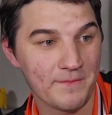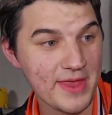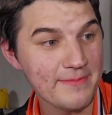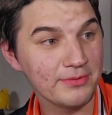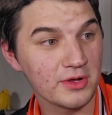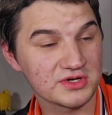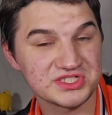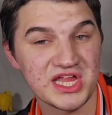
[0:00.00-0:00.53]

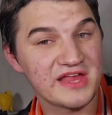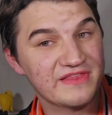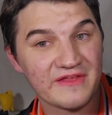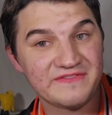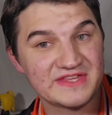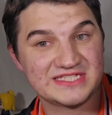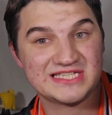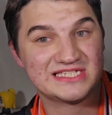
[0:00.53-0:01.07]
People are saying
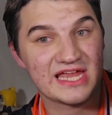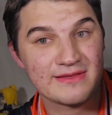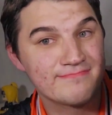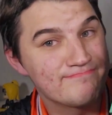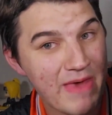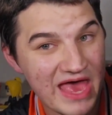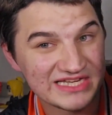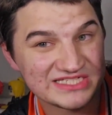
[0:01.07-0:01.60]
that this is
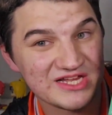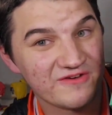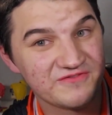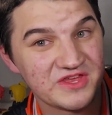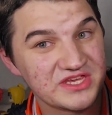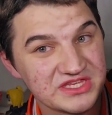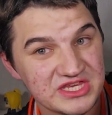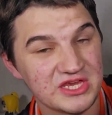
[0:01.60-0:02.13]
like best
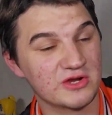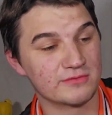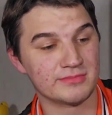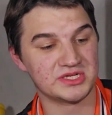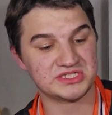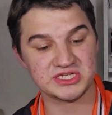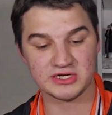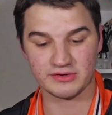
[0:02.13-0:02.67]
of the year
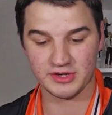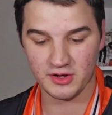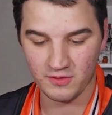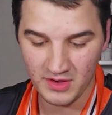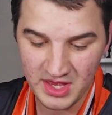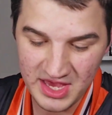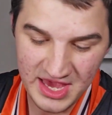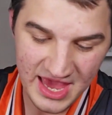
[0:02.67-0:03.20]

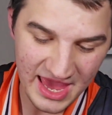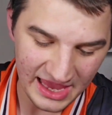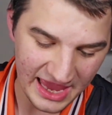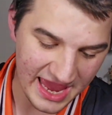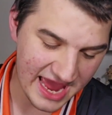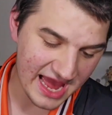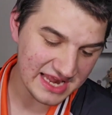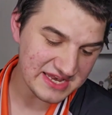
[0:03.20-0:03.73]
material,
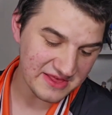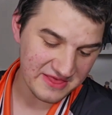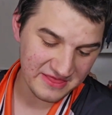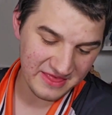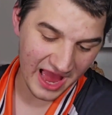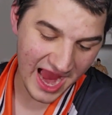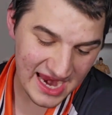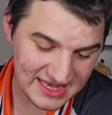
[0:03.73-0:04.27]
and
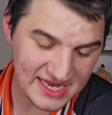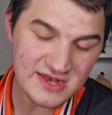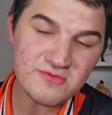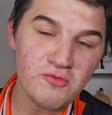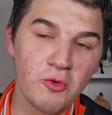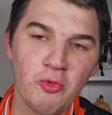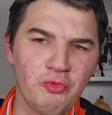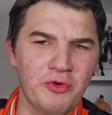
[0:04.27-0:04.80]
I
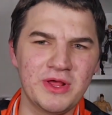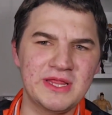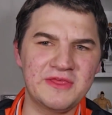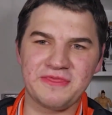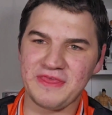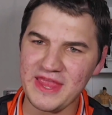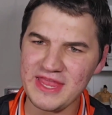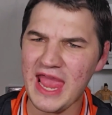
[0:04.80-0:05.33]
didn't really
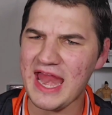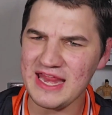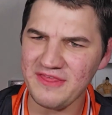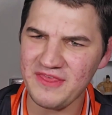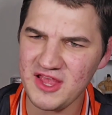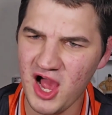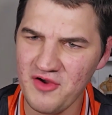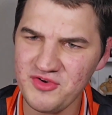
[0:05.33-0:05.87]
think
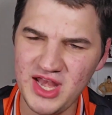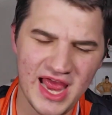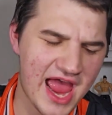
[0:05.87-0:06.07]
anything of it.